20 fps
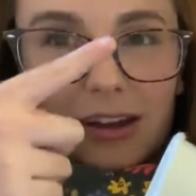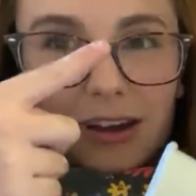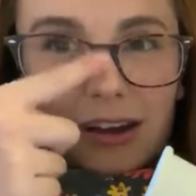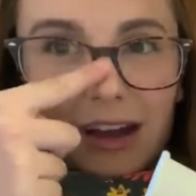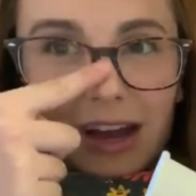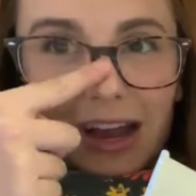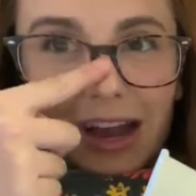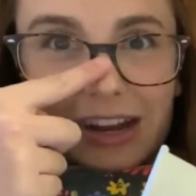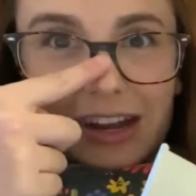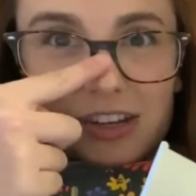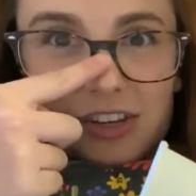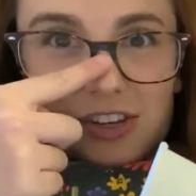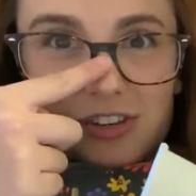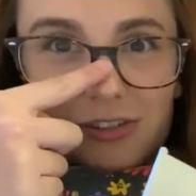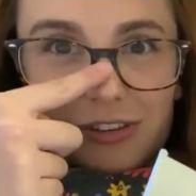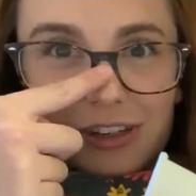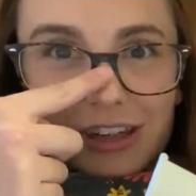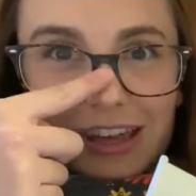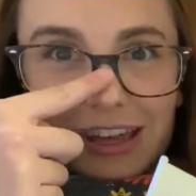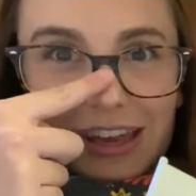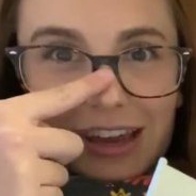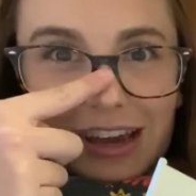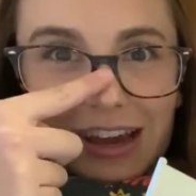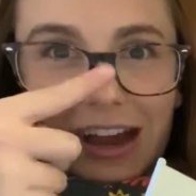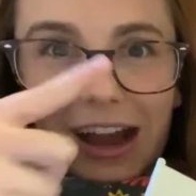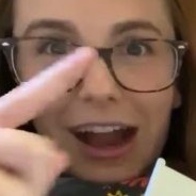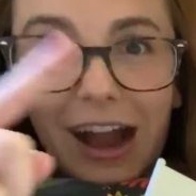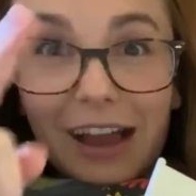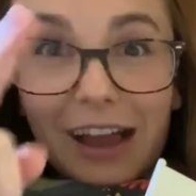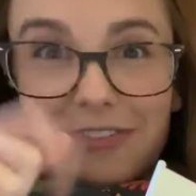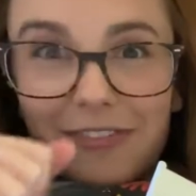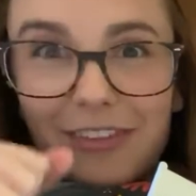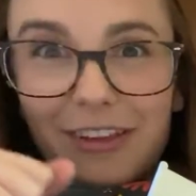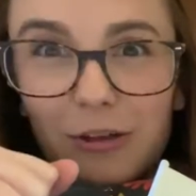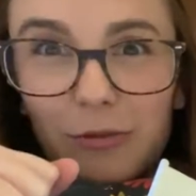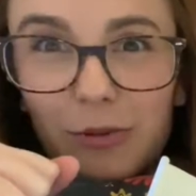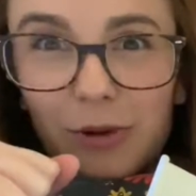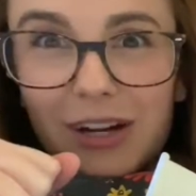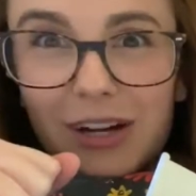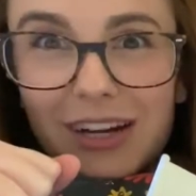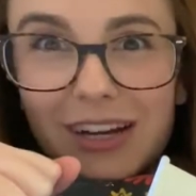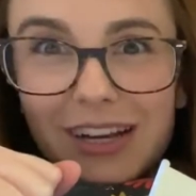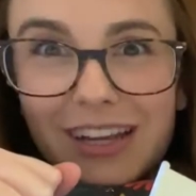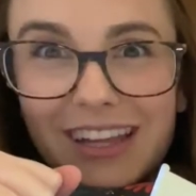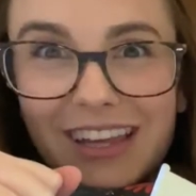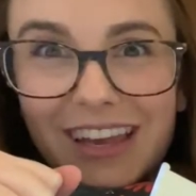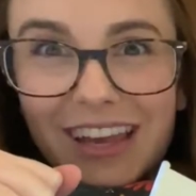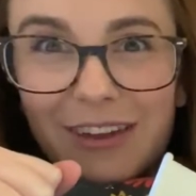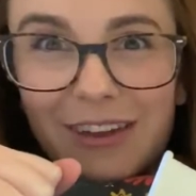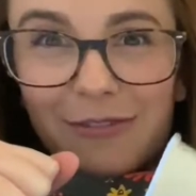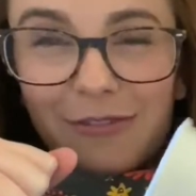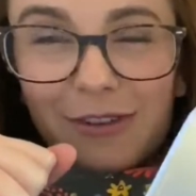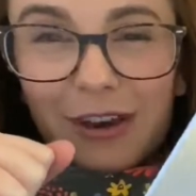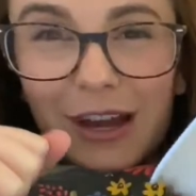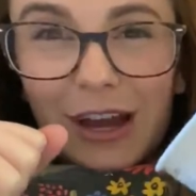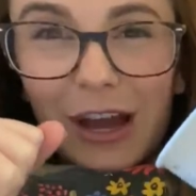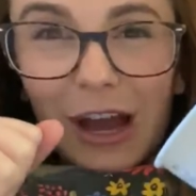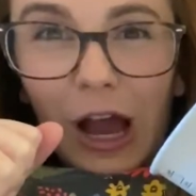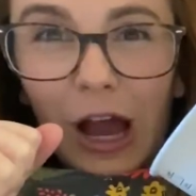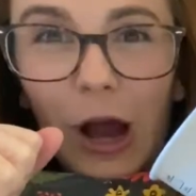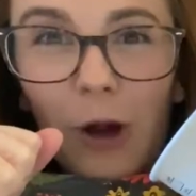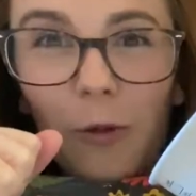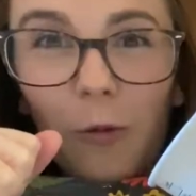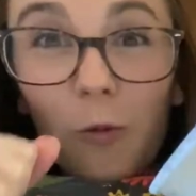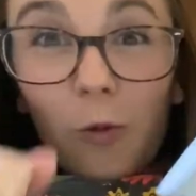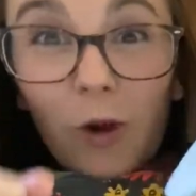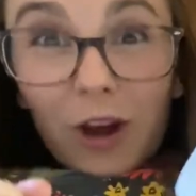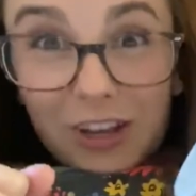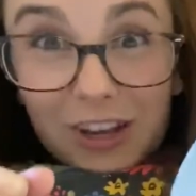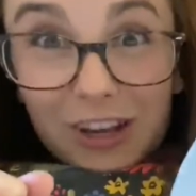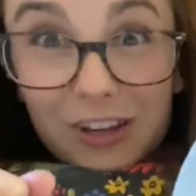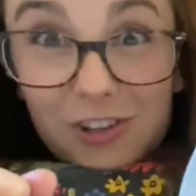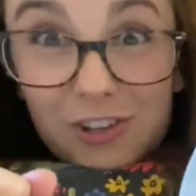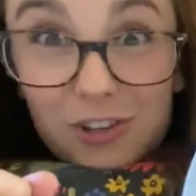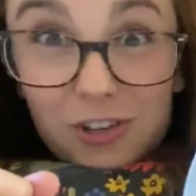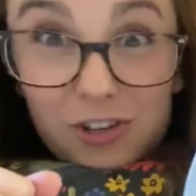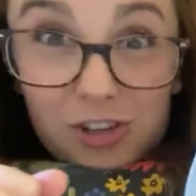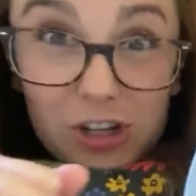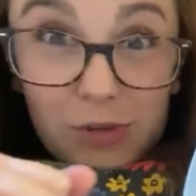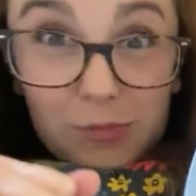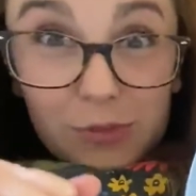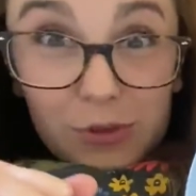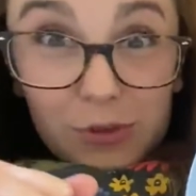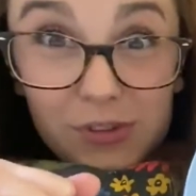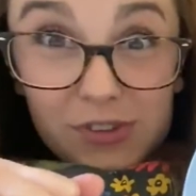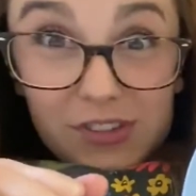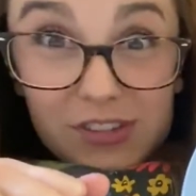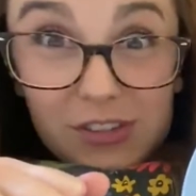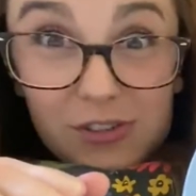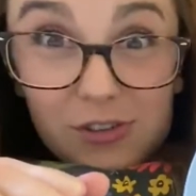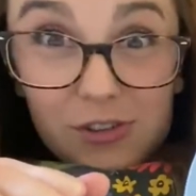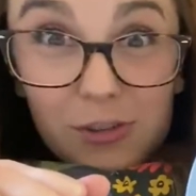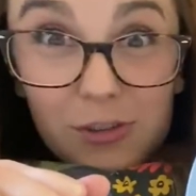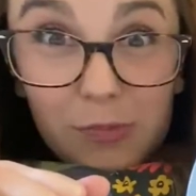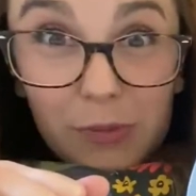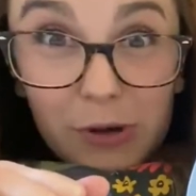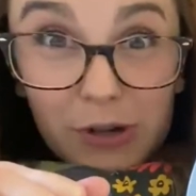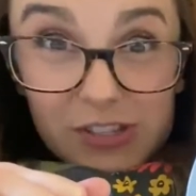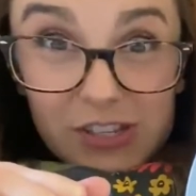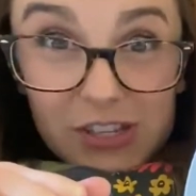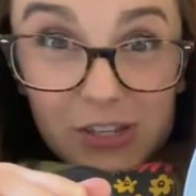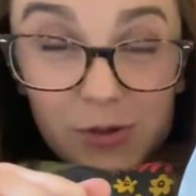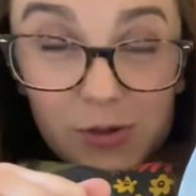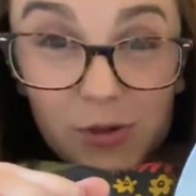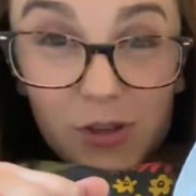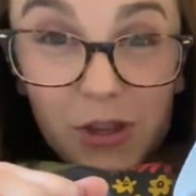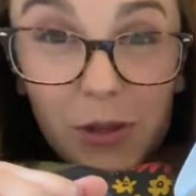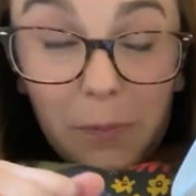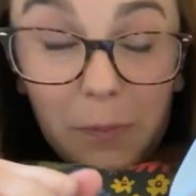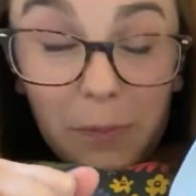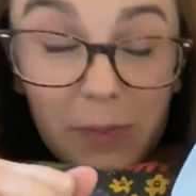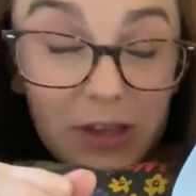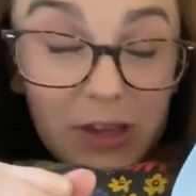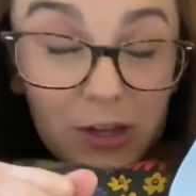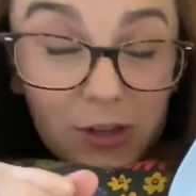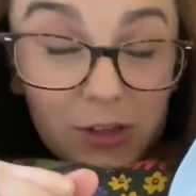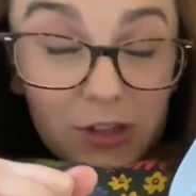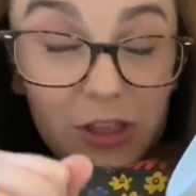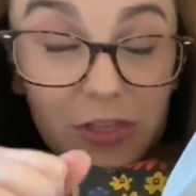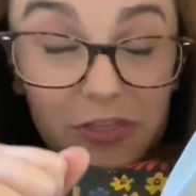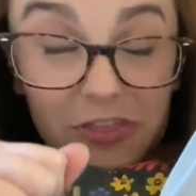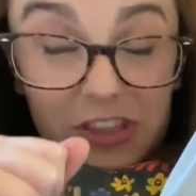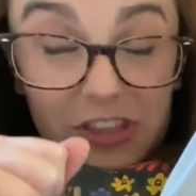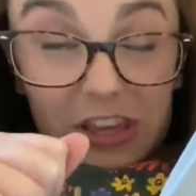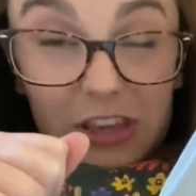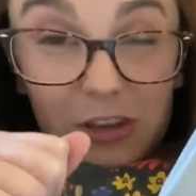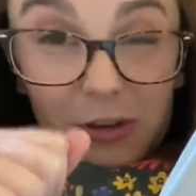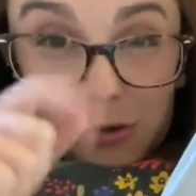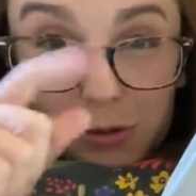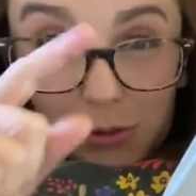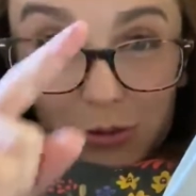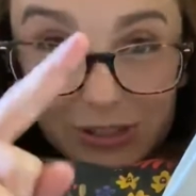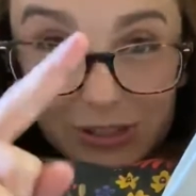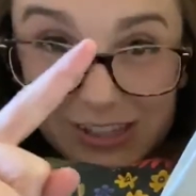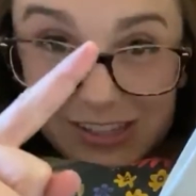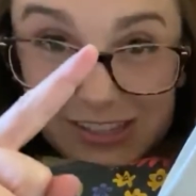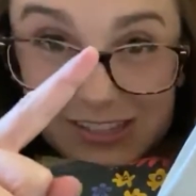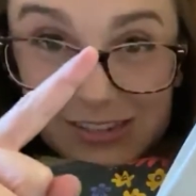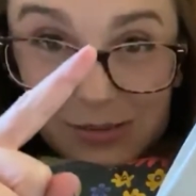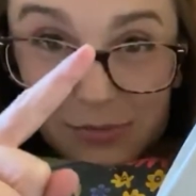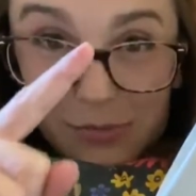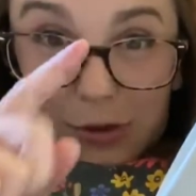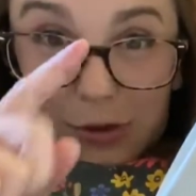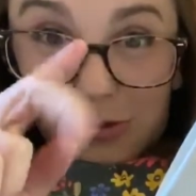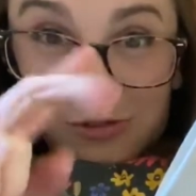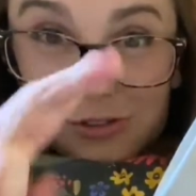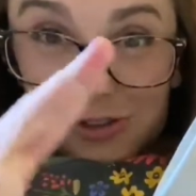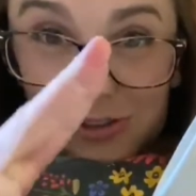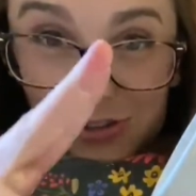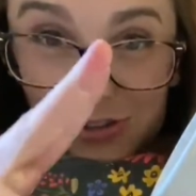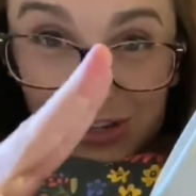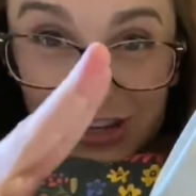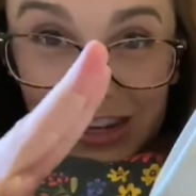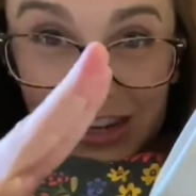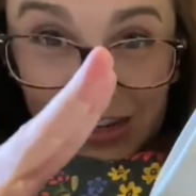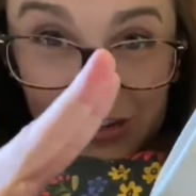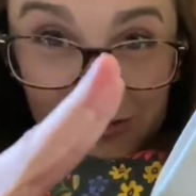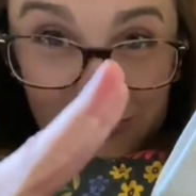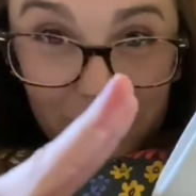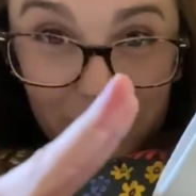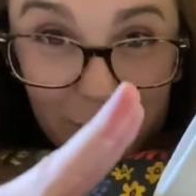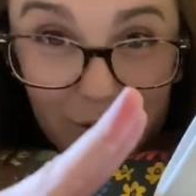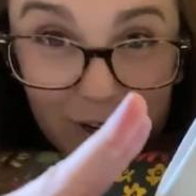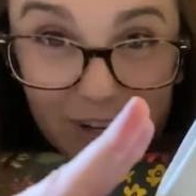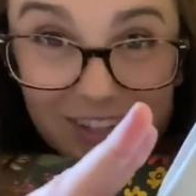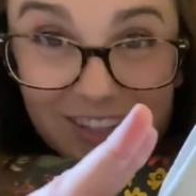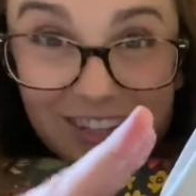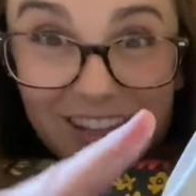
Actually, I think we're going to give 100 tribbles to the person who can build the coolest, most creative fort.